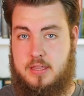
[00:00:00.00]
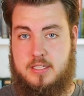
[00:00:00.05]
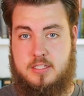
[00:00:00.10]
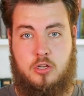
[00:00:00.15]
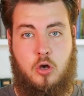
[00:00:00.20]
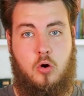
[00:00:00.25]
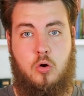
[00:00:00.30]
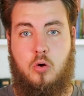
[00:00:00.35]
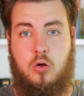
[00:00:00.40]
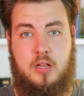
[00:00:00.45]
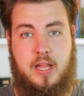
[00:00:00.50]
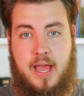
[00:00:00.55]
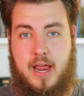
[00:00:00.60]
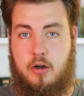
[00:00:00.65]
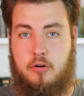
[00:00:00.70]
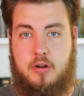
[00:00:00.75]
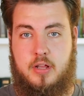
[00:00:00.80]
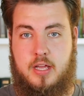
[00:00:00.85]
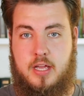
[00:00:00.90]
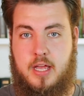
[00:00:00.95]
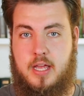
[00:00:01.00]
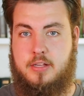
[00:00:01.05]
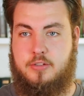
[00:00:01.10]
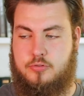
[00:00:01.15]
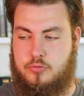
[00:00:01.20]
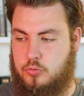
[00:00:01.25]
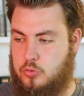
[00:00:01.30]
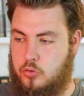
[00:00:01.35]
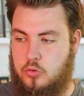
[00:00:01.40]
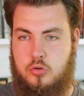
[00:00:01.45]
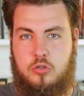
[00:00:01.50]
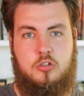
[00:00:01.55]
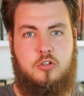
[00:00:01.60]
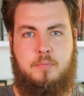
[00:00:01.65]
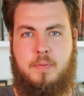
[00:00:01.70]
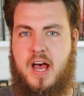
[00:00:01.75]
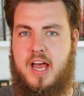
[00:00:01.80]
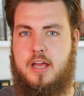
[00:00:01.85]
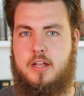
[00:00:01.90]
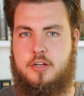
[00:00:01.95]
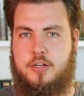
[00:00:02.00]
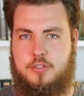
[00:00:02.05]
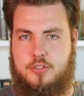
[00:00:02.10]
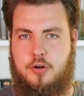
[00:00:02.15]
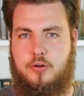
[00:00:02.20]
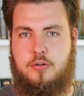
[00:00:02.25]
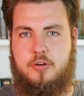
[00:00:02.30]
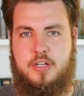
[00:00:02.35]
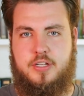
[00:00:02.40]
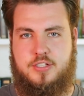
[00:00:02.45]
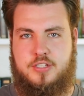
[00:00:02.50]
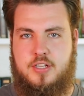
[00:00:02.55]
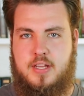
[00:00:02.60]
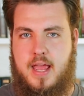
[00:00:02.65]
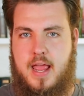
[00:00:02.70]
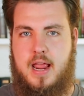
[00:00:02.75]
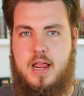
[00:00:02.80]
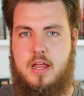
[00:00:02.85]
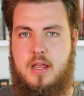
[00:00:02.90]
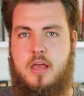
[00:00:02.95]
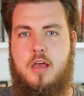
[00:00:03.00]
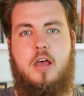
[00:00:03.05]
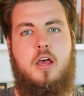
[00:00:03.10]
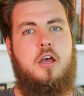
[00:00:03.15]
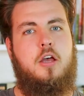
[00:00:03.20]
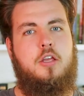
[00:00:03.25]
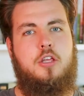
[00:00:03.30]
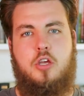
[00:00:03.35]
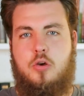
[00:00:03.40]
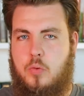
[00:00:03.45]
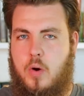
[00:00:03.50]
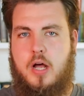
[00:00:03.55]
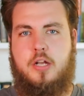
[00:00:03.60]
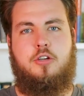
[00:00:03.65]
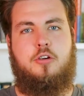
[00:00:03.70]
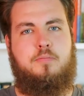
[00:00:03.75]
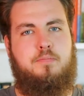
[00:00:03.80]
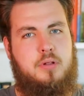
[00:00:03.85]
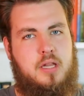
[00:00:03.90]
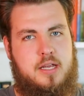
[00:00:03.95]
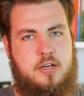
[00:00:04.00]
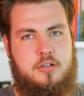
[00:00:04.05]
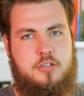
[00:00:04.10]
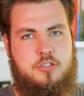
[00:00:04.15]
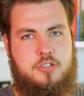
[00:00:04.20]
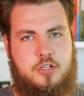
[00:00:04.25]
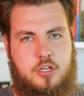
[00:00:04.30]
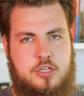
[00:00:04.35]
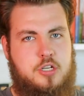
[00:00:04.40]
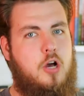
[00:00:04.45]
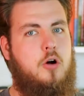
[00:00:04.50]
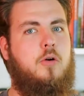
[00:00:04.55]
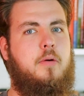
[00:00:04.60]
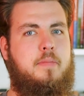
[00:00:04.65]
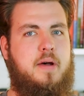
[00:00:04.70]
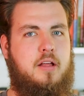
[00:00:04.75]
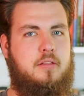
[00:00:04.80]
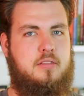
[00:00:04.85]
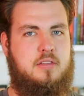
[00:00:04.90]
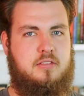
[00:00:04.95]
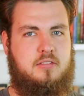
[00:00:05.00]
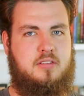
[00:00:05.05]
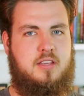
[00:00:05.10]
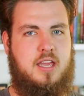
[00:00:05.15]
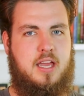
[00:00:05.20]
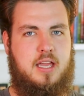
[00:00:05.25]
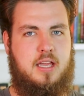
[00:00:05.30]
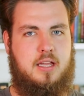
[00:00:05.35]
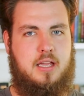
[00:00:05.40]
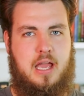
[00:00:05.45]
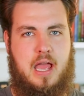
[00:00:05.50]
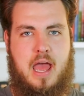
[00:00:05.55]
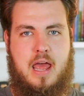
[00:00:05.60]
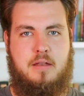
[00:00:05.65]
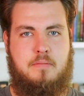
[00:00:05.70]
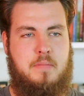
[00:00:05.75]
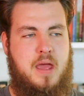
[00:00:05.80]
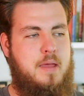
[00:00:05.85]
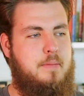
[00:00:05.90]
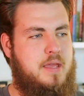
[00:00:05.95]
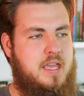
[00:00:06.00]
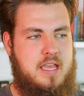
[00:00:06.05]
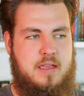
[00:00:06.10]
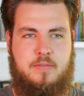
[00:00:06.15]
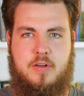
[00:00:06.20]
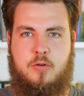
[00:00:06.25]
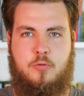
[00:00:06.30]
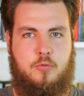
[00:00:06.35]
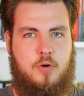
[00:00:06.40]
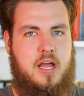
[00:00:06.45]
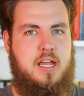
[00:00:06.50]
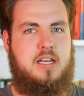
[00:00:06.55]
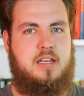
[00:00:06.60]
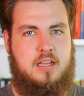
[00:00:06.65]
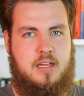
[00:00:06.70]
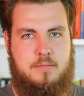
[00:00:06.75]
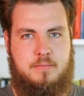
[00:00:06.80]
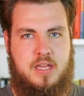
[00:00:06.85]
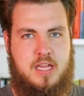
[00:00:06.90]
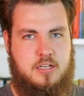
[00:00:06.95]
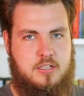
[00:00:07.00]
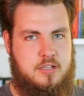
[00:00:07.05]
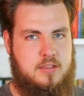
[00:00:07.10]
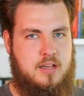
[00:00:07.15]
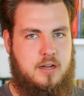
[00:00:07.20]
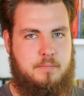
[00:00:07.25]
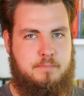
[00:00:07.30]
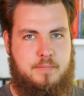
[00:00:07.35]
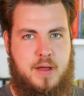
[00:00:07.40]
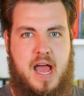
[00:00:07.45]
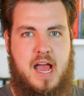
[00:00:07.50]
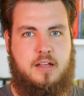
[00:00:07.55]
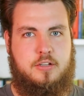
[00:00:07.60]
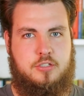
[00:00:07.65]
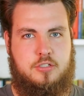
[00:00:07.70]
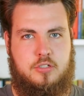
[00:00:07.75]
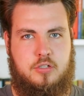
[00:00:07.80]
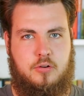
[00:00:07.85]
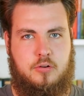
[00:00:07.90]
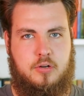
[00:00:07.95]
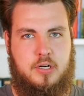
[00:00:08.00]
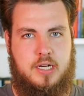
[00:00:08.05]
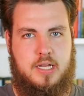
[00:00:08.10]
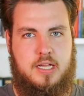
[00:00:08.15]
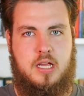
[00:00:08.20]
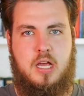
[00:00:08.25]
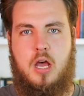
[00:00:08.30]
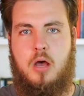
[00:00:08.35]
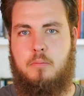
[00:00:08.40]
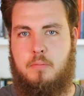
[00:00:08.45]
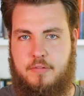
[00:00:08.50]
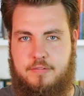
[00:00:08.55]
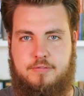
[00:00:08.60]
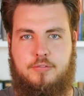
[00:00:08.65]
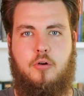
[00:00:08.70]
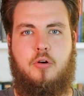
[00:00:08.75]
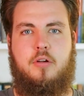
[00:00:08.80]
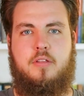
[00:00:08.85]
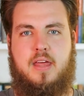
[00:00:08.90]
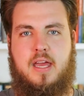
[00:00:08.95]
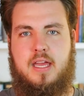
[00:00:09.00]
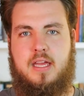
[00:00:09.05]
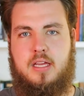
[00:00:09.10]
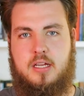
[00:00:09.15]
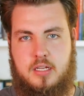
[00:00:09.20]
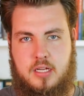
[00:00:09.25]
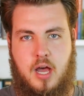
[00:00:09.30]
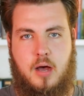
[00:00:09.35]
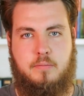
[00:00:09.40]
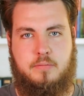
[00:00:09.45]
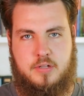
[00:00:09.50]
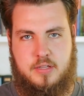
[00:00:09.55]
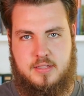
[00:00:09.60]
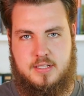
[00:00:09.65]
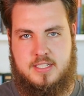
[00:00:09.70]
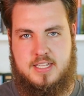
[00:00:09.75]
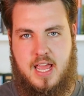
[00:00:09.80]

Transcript: this whole area is ruled by a notorious king, you want your players to know about this king and maybe even write him into their backstory before they come to the